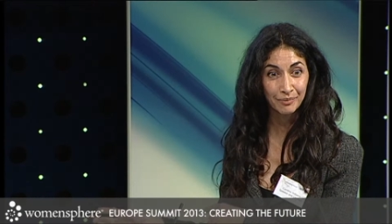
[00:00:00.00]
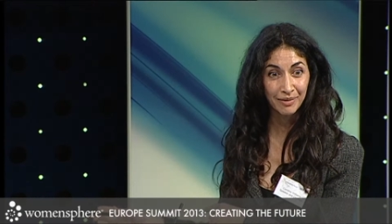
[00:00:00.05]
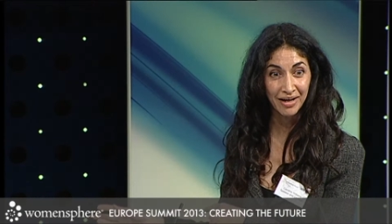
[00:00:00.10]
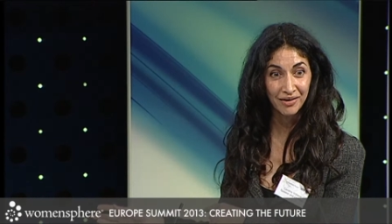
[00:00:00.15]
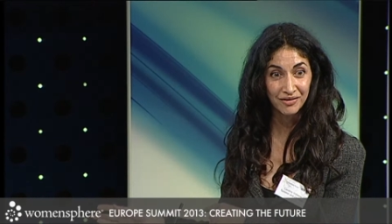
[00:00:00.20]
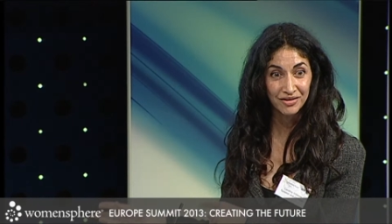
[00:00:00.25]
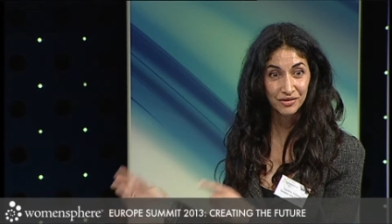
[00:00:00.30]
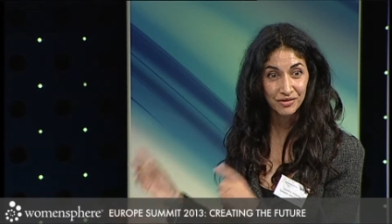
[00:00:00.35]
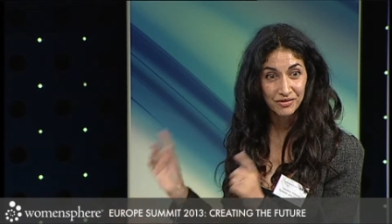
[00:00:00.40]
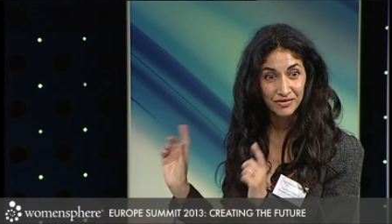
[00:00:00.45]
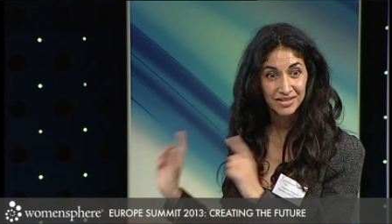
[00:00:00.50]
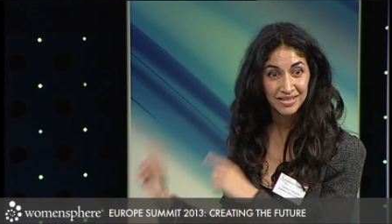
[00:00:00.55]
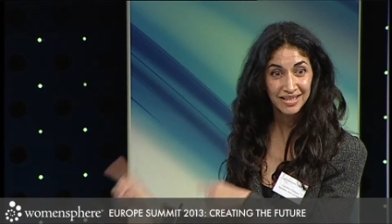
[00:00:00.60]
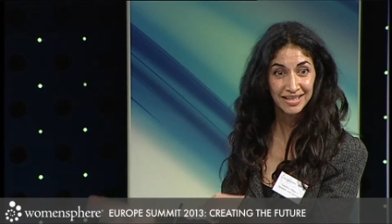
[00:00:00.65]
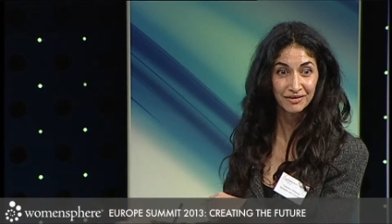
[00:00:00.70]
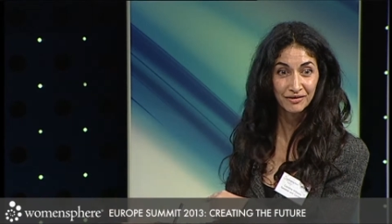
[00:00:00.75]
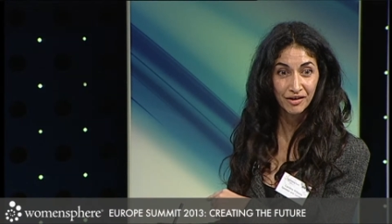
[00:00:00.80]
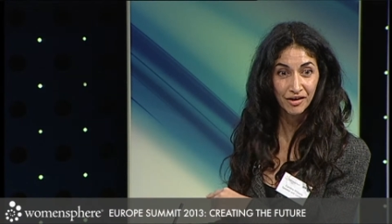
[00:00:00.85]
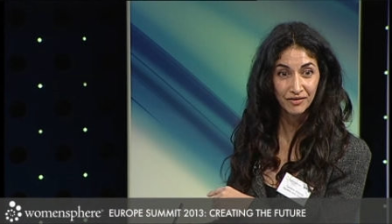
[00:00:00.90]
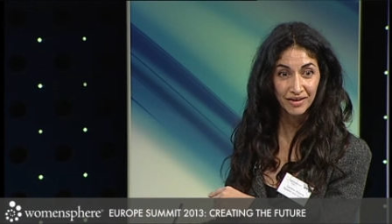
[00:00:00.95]
about sort of
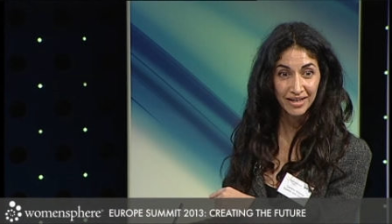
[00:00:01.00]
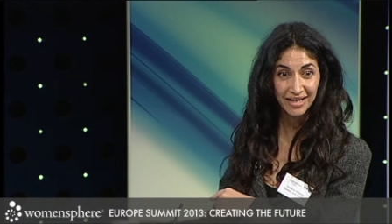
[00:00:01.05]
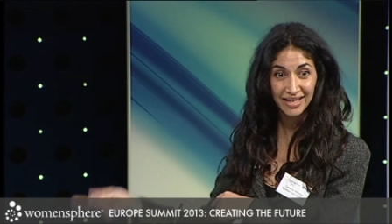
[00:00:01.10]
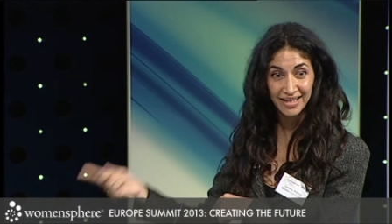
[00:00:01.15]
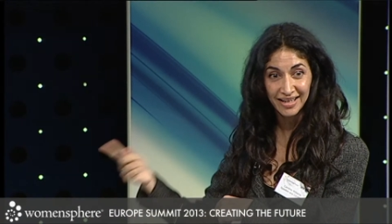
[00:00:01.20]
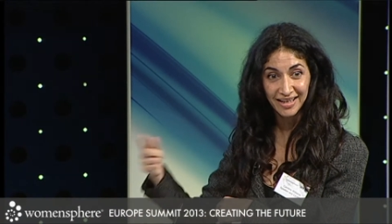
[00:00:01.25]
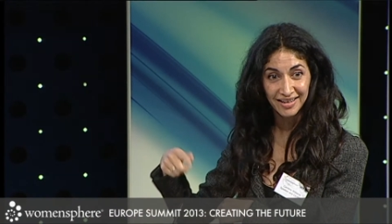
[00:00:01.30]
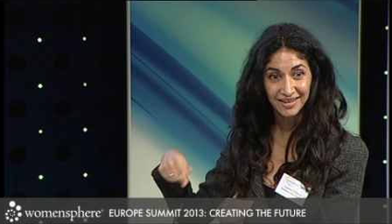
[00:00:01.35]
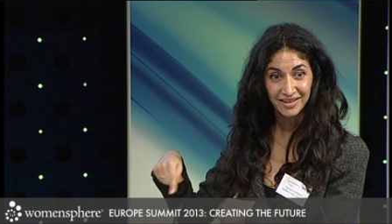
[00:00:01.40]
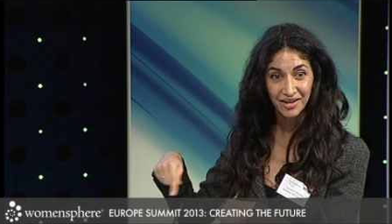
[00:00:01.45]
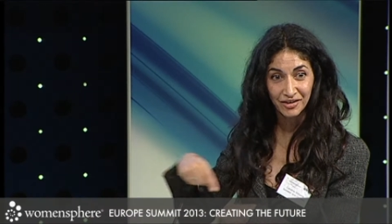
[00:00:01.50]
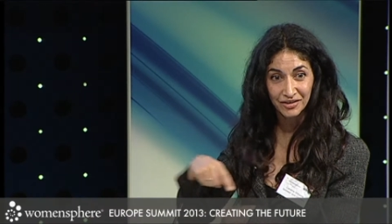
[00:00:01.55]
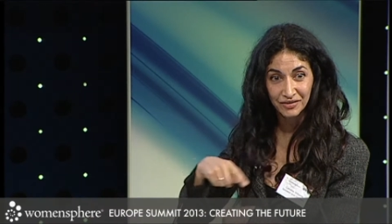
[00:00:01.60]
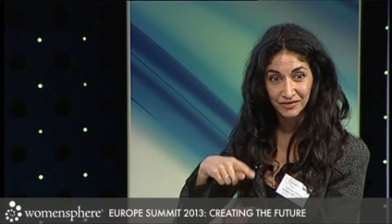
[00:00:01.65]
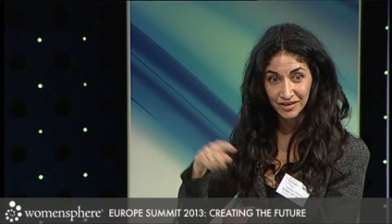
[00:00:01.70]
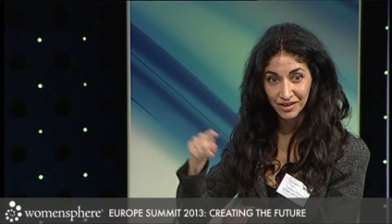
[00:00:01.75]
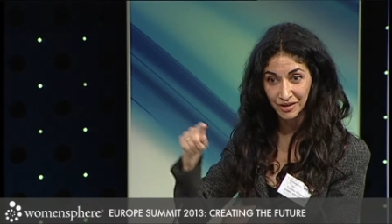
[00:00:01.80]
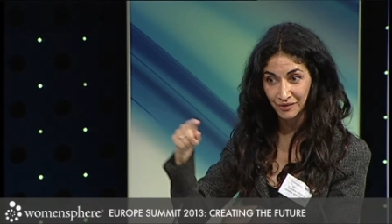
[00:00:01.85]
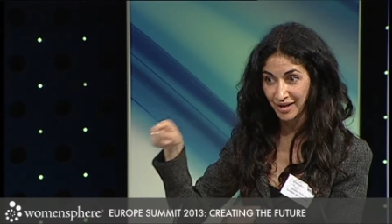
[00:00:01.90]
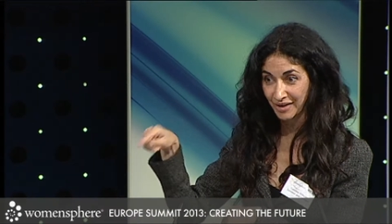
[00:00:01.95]
Steve over here, kind
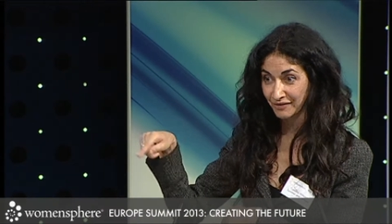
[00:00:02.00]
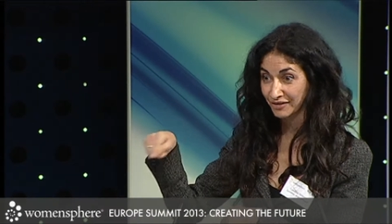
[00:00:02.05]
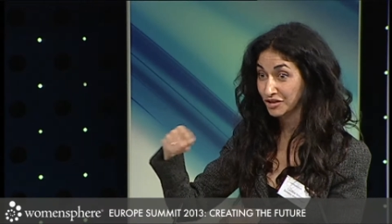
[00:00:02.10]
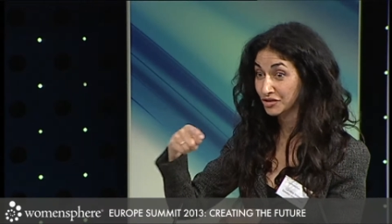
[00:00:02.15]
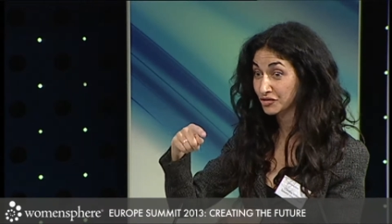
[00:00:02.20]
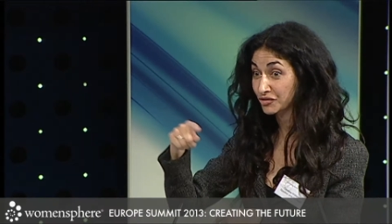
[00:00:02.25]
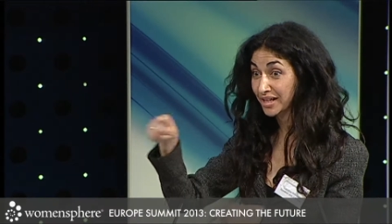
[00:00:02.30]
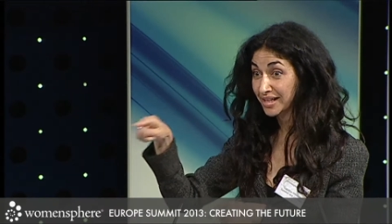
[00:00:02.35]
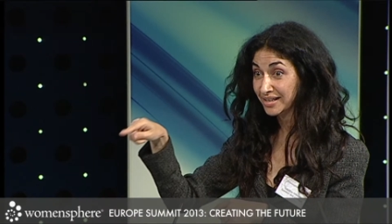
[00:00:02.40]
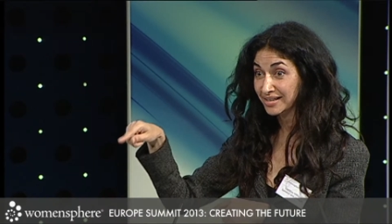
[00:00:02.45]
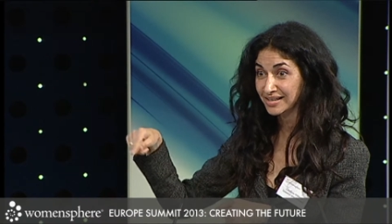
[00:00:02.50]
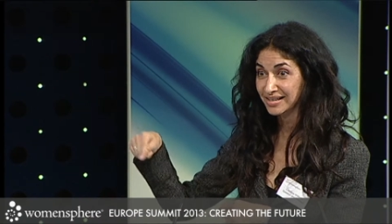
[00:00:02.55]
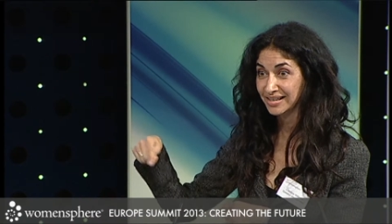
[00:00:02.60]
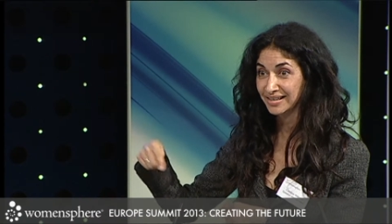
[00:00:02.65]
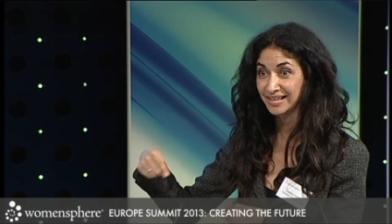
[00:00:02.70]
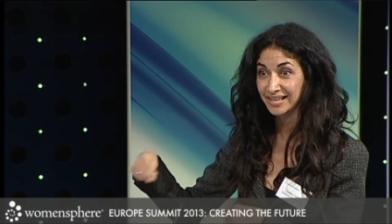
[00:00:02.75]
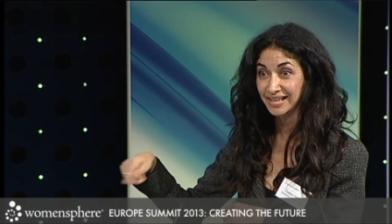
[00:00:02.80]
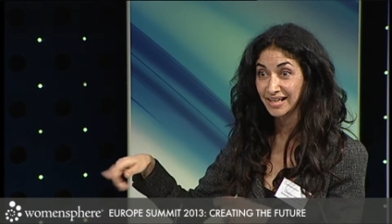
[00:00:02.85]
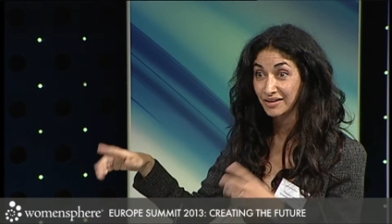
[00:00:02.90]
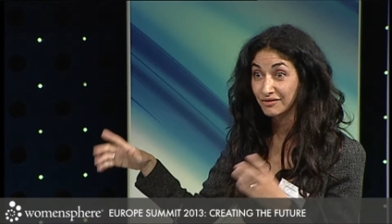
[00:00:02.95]
of, you know, having drinks
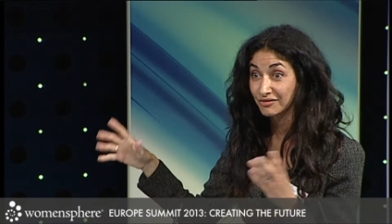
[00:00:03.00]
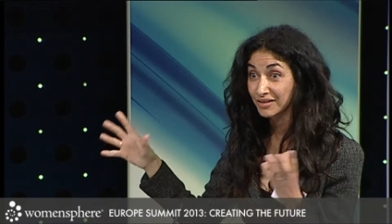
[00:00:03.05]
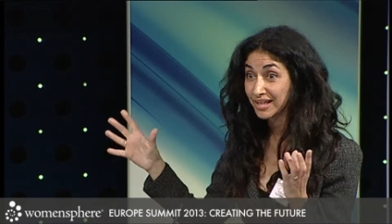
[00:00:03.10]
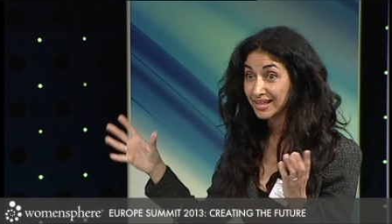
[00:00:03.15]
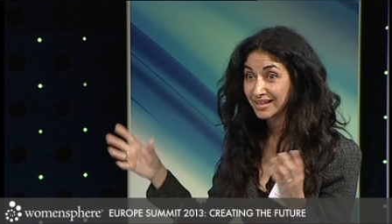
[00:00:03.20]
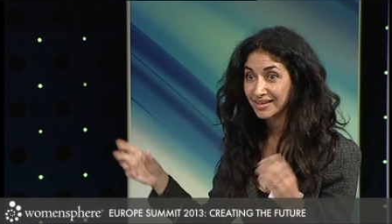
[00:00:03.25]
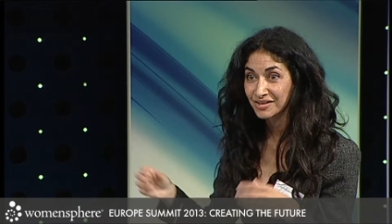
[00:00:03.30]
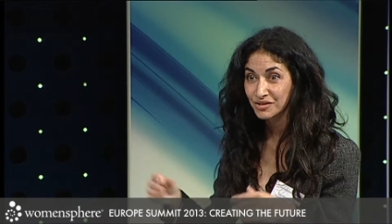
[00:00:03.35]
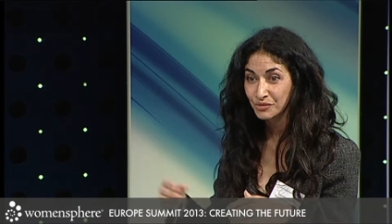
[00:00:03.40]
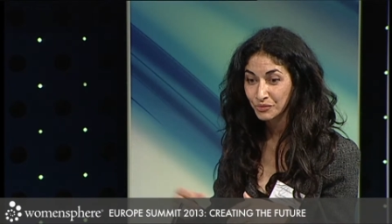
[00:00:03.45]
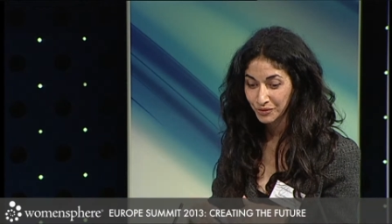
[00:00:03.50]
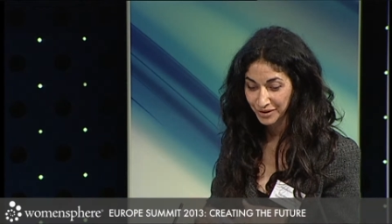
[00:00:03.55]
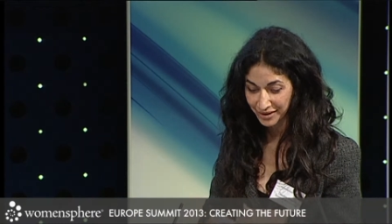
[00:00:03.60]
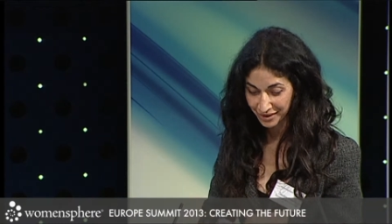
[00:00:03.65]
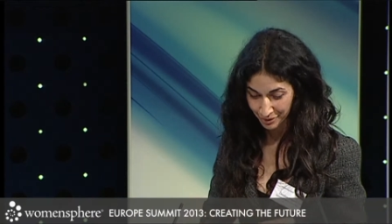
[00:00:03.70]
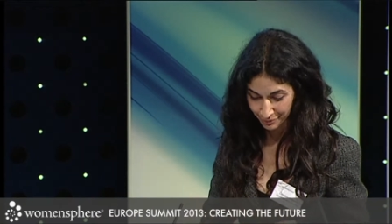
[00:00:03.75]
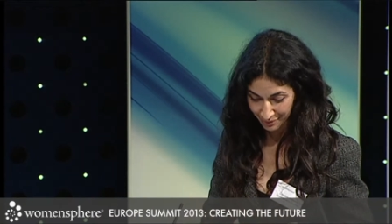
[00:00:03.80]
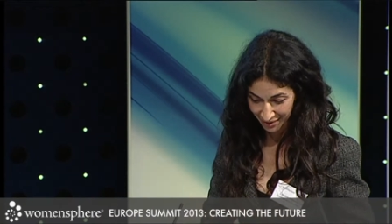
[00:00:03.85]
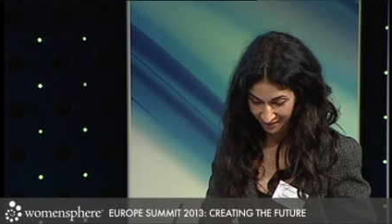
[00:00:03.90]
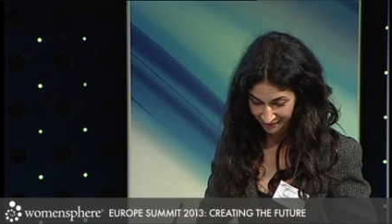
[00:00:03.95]
in the evening and
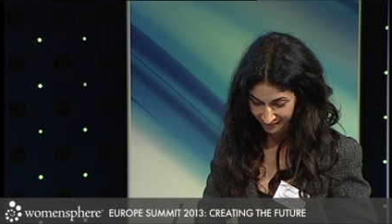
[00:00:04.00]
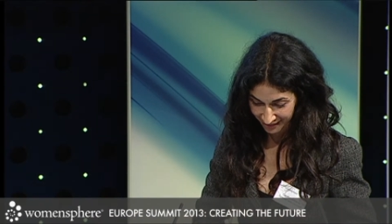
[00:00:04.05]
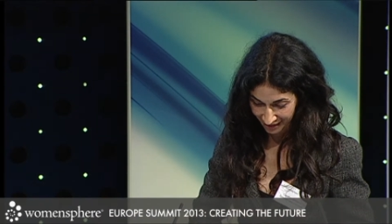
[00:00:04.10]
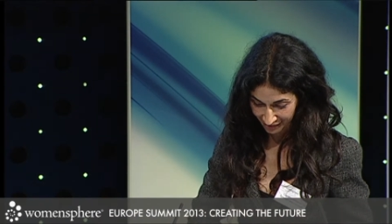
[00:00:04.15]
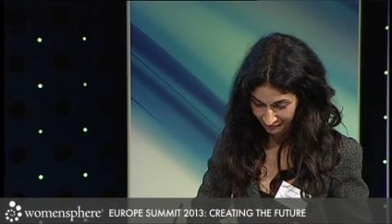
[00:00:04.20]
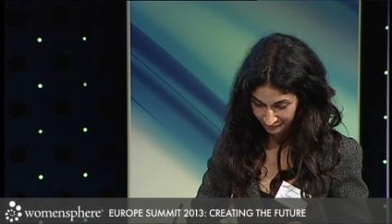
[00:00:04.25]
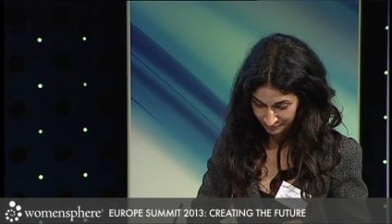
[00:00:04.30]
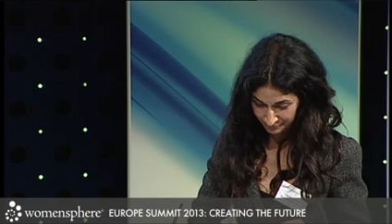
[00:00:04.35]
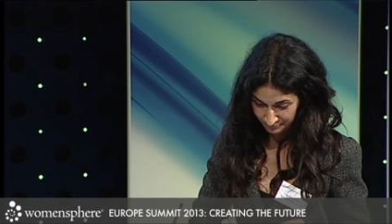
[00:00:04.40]
talking about that.